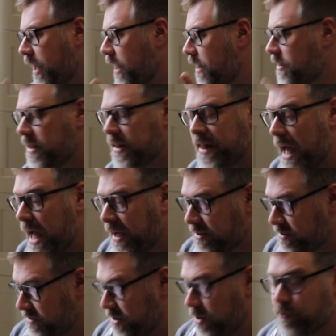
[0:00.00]
in the
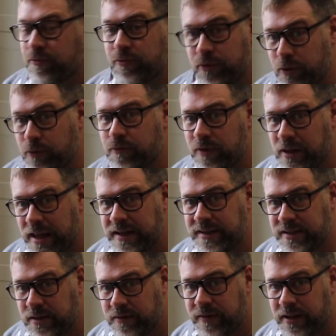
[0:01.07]
next Roon
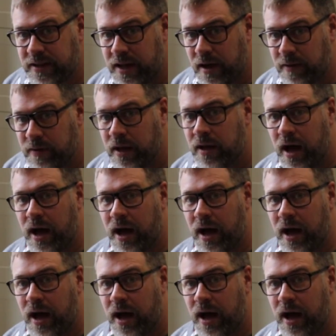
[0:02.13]
related video,